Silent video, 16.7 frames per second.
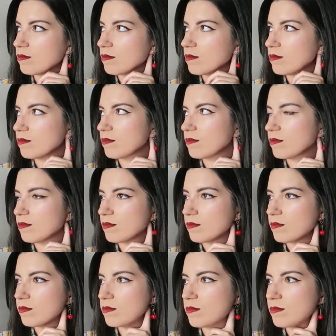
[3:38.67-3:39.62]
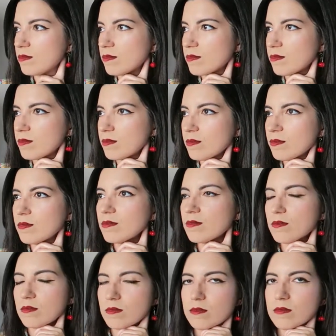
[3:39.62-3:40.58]

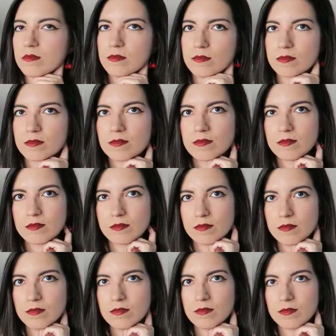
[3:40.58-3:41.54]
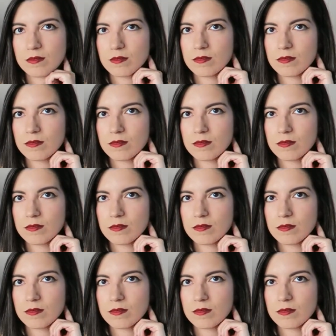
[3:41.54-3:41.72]
The person shown says nothing.